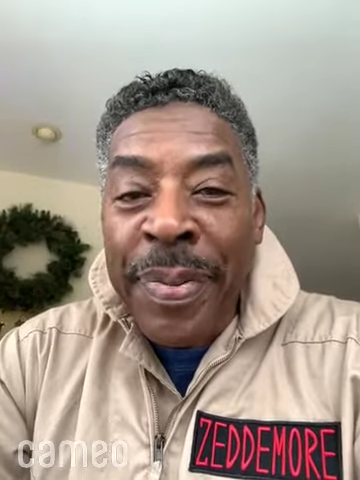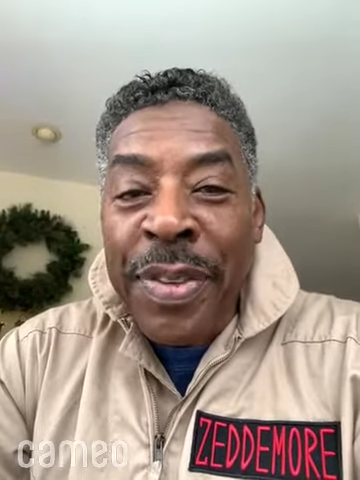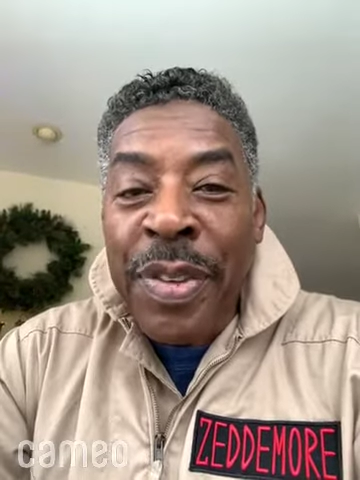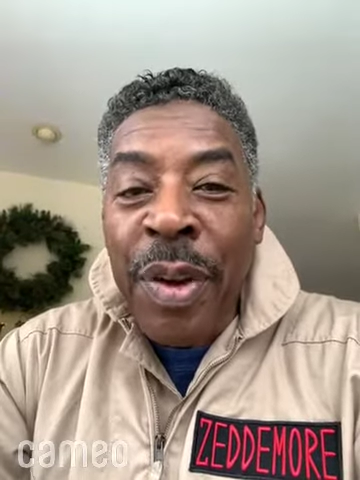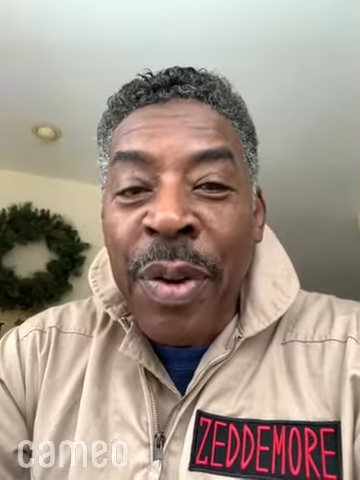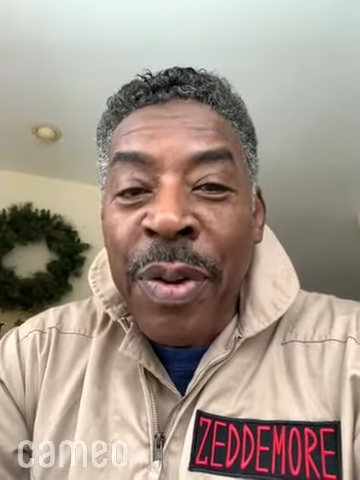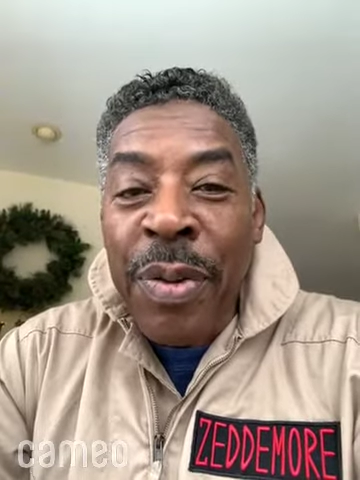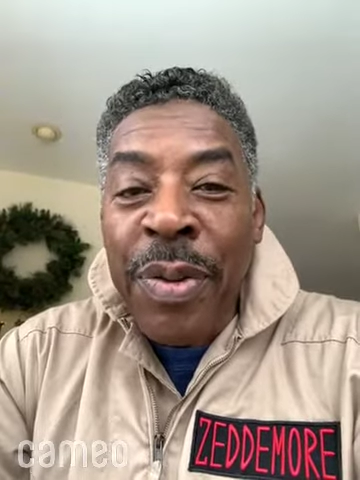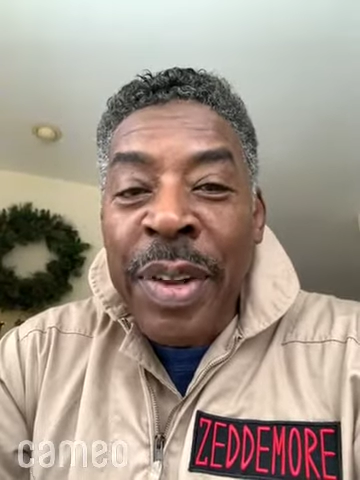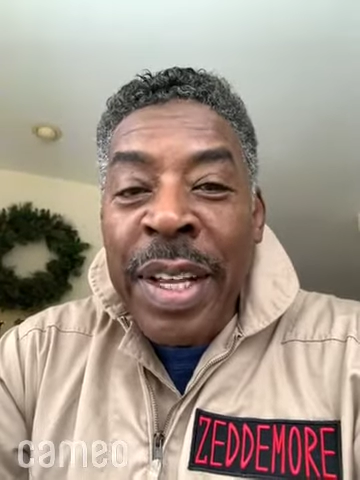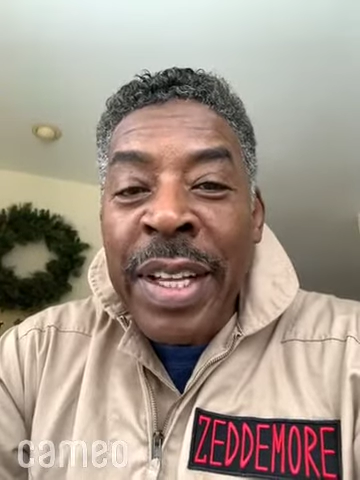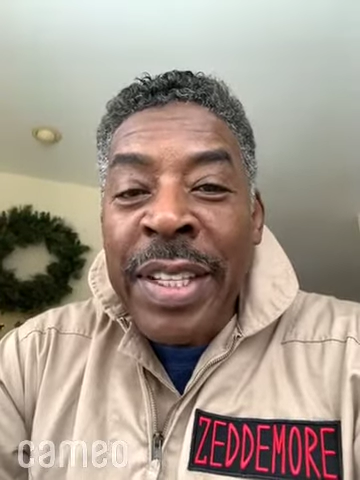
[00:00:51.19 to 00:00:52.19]
So
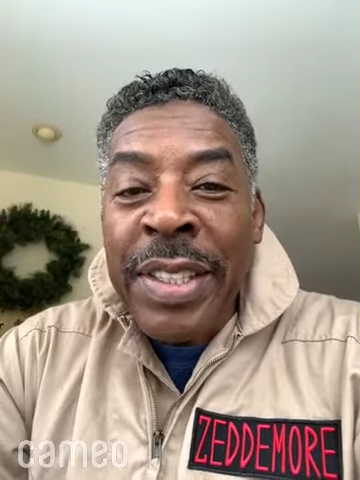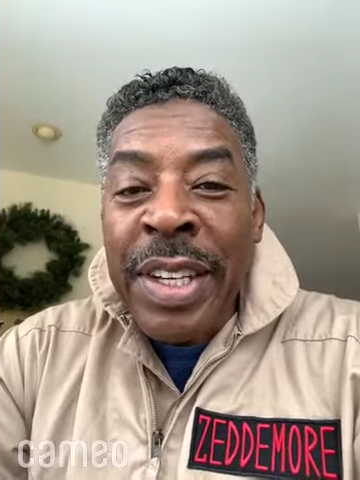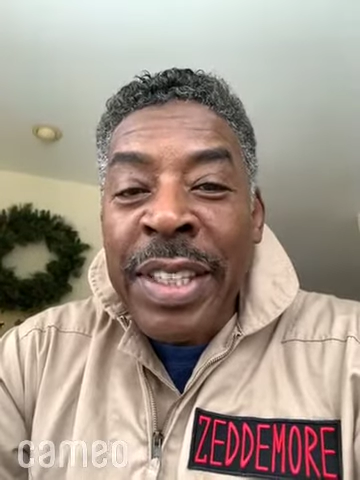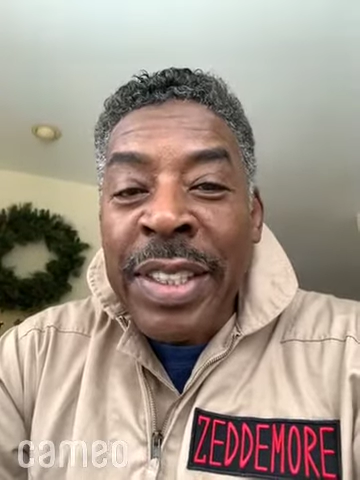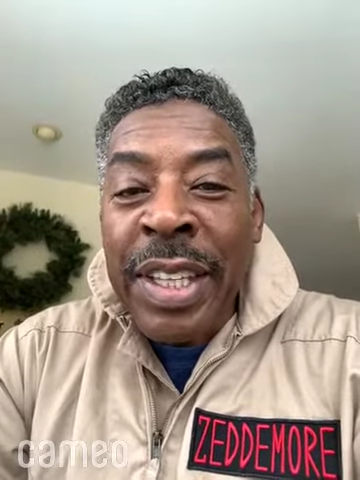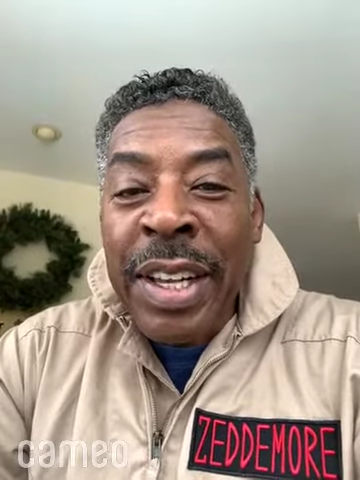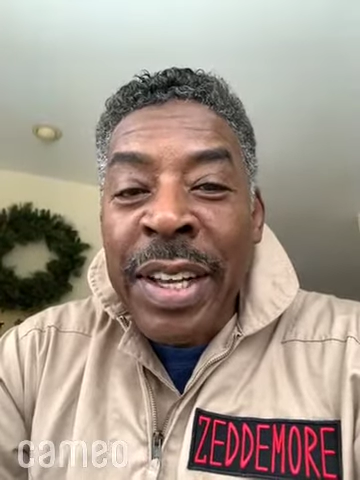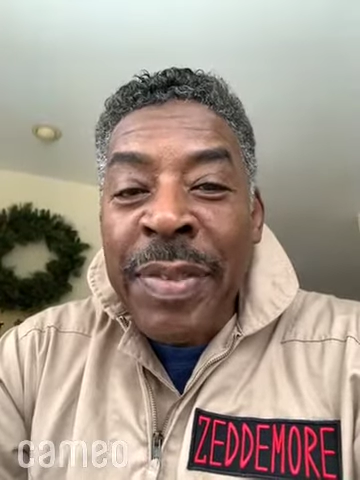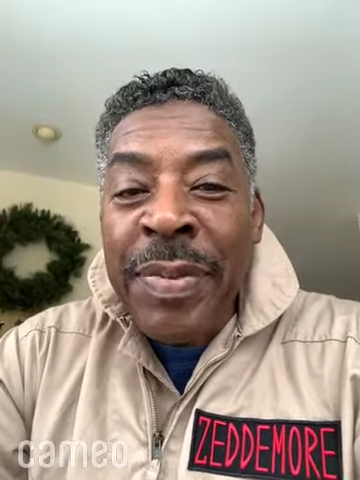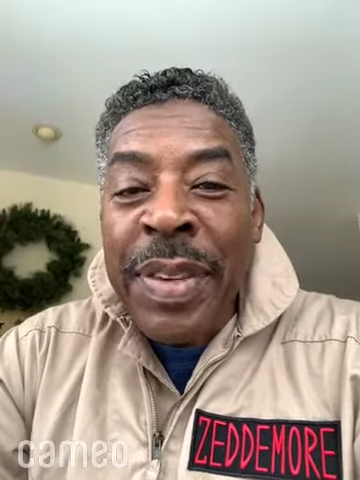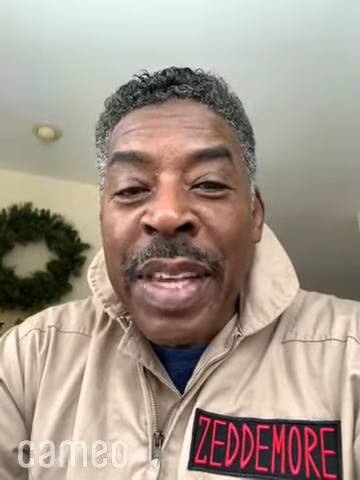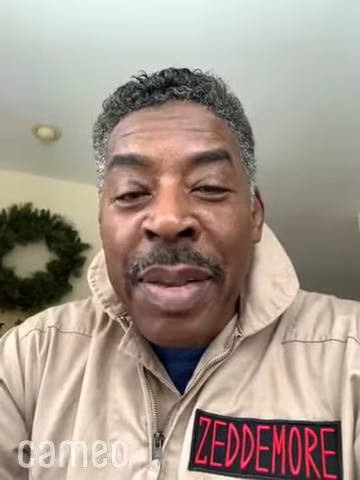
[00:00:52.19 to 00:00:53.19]
just
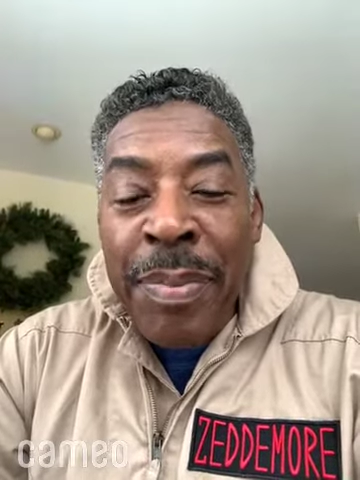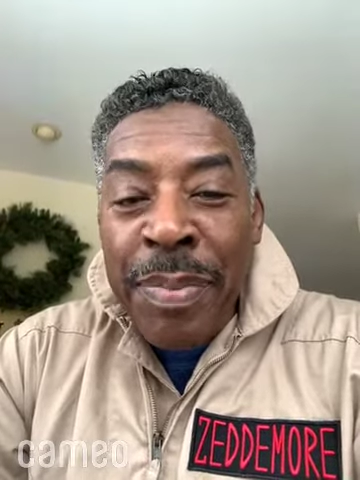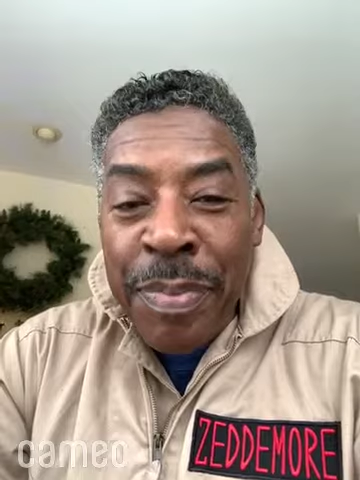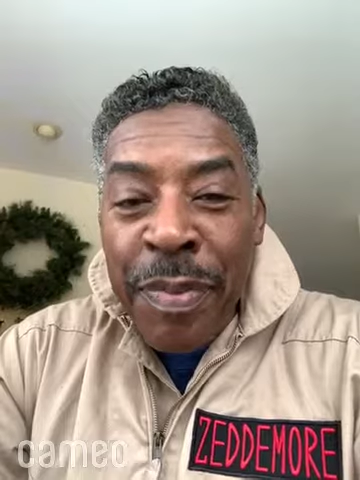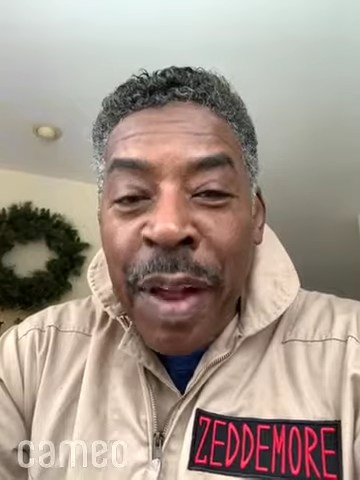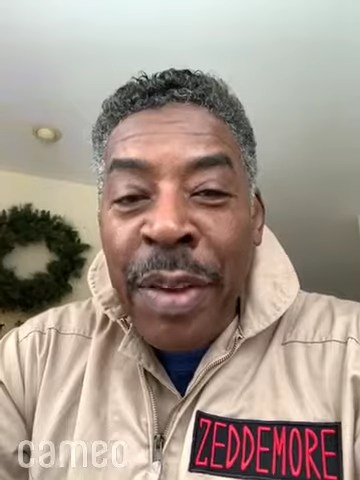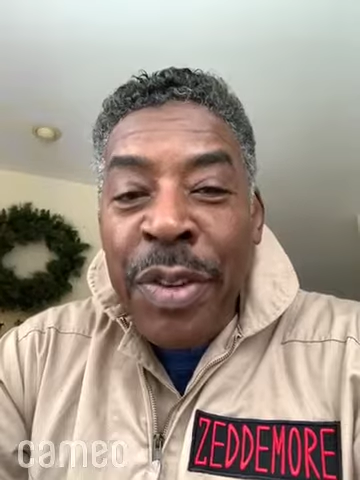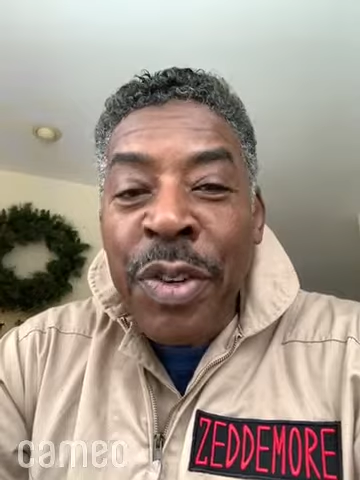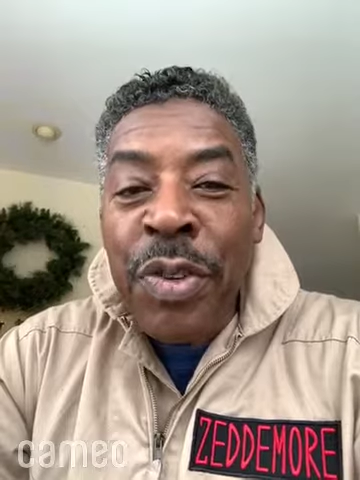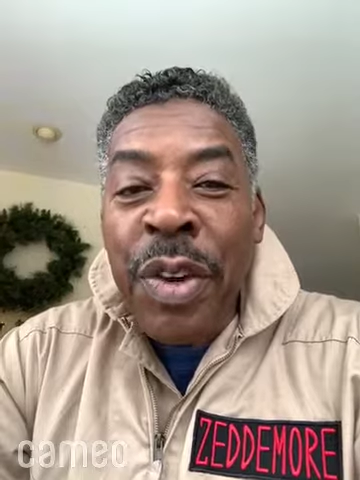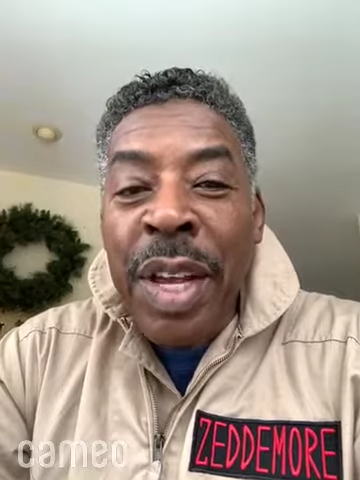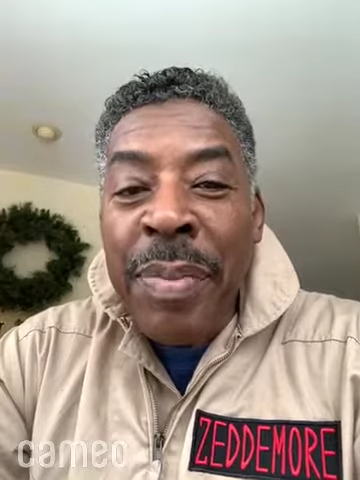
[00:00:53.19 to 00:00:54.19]
keep following your
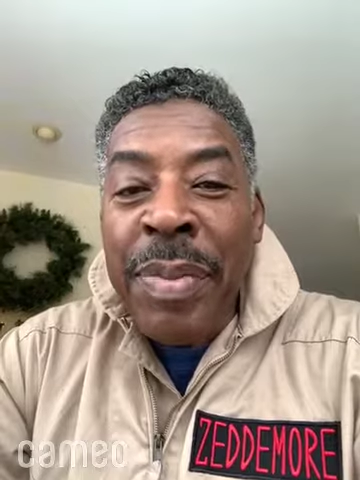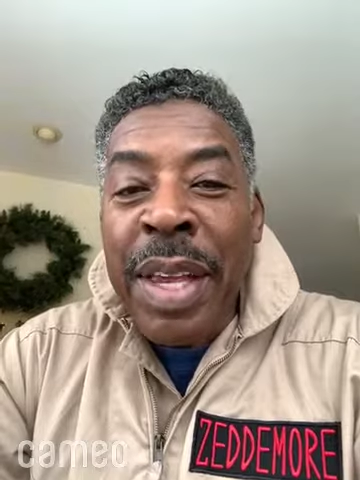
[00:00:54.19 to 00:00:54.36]
dream.